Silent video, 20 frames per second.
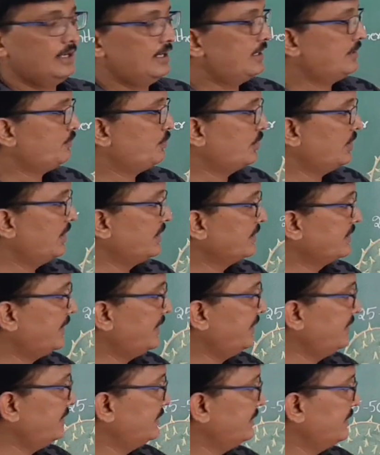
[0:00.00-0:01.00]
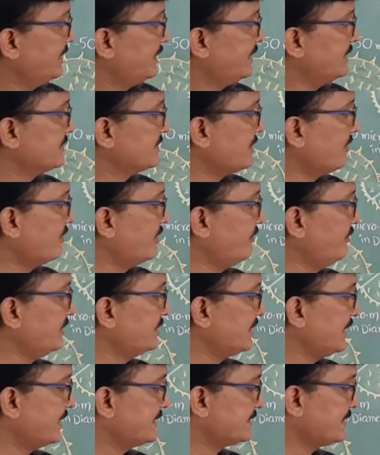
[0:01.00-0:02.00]
And pollen grain, it is covered
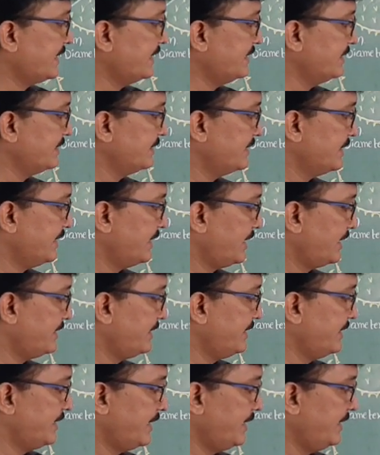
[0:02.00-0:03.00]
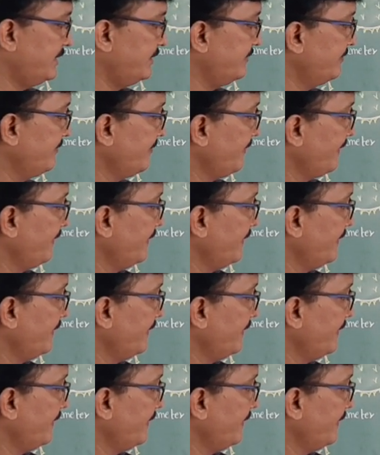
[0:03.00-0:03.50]
with XII and intine,